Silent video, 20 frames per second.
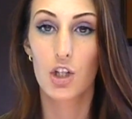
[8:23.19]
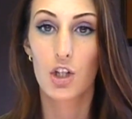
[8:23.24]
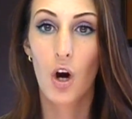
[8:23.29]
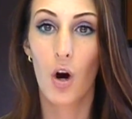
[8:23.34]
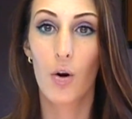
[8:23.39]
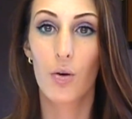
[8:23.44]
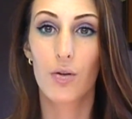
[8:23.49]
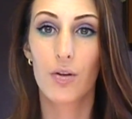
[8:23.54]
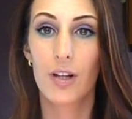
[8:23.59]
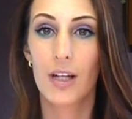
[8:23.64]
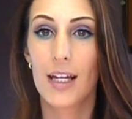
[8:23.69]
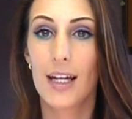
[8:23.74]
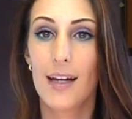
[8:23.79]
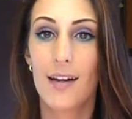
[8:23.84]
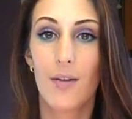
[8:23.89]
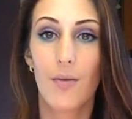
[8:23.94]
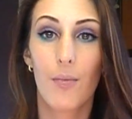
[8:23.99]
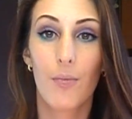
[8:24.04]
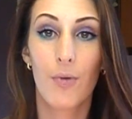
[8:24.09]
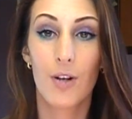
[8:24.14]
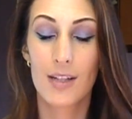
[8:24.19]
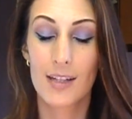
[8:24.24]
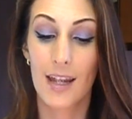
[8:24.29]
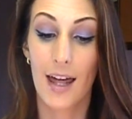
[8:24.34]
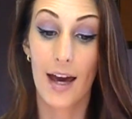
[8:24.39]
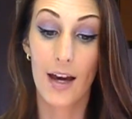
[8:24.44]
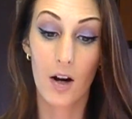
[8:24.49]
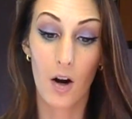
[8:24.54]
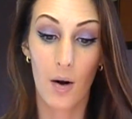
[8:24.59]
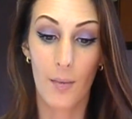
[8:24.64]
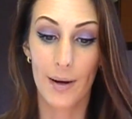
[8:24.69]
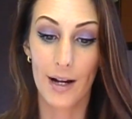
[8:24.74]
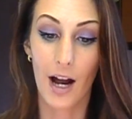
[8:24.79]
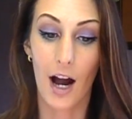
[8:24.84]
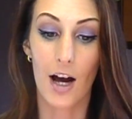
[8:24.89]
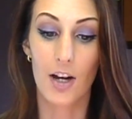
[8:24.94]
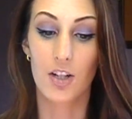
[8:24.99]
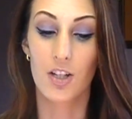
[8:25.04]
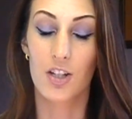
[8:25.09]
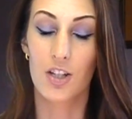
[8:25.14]
Totally was like, oh my
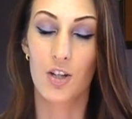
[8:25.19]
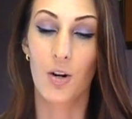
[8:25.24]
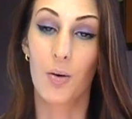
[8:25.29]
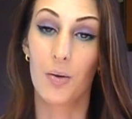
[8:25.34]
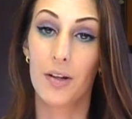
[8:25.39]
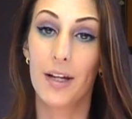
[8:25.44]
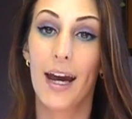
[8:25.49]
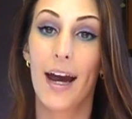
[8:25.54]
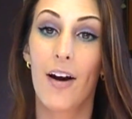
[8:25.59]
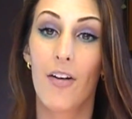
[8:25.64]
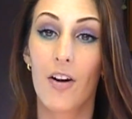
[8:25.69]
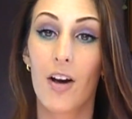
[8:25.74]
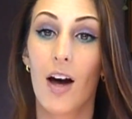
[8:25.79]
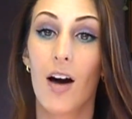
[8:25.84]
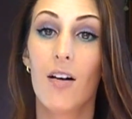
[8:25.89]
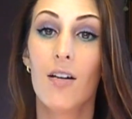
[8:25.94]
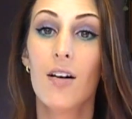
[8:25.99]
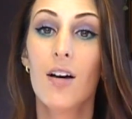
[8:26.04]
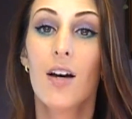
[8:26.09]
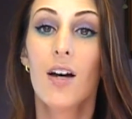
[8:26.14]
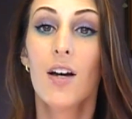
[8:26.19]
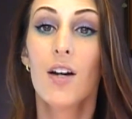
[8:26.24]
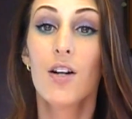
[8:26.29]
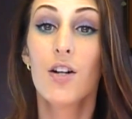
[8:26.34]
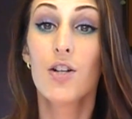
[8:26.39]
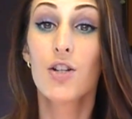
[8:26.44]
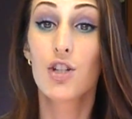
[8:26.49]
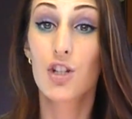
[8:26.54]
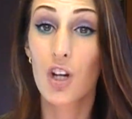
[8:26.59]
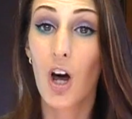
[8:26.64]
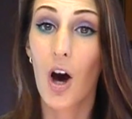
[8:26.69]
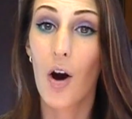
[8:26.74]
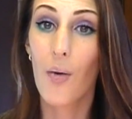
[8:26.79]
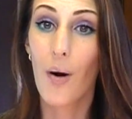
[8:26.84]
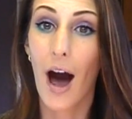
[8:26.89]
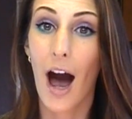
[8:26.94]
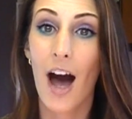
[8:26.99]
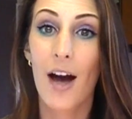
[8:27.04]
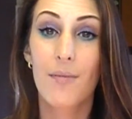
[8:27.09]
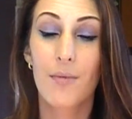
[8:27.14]
gosh, it's totally Ariel. So
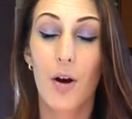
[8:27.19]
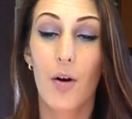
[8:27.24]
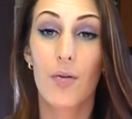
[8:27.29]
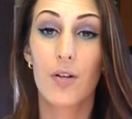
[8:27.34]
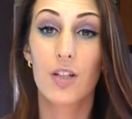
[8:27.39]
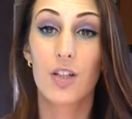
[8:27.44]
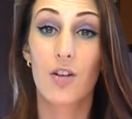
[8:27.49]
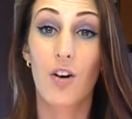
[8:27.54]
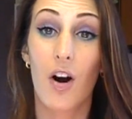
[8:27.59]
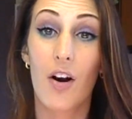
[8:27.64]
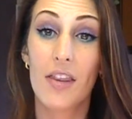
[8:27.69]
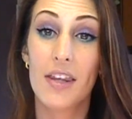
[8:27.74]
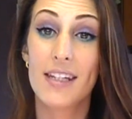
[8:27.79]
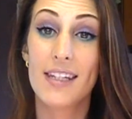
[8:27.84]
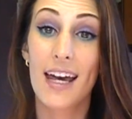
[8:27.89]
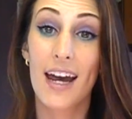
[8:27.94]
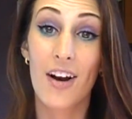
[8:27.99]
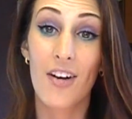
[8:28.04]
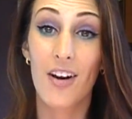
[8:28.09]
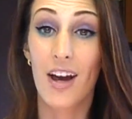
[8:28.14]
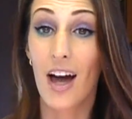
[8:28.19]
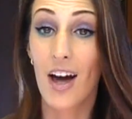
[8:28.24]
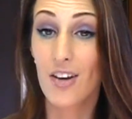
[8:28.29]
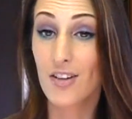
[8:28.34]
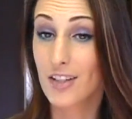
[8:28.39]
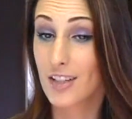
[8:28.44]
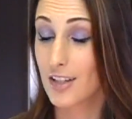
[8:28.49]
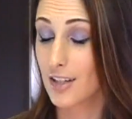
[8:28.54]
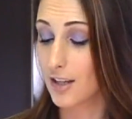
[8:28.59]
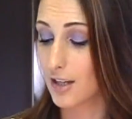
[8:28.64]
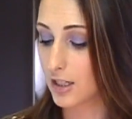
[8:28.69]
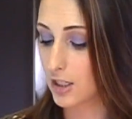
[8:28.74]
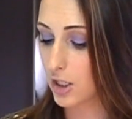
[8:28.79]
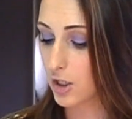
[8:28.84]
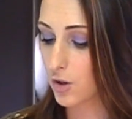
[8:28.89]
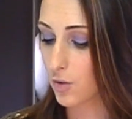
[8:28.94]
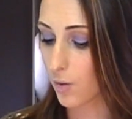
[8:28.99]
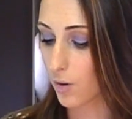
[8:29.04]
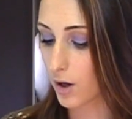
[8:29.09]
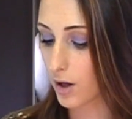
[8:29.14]
I'm going to call this Ariel's
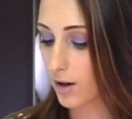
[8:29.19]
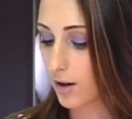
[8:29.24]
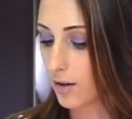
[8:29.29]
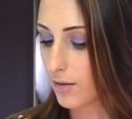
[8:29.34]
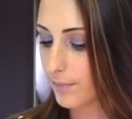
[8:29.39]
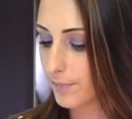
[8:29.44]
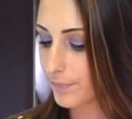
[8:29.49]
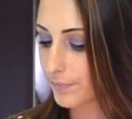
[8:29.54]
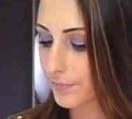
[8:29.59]
tutorial.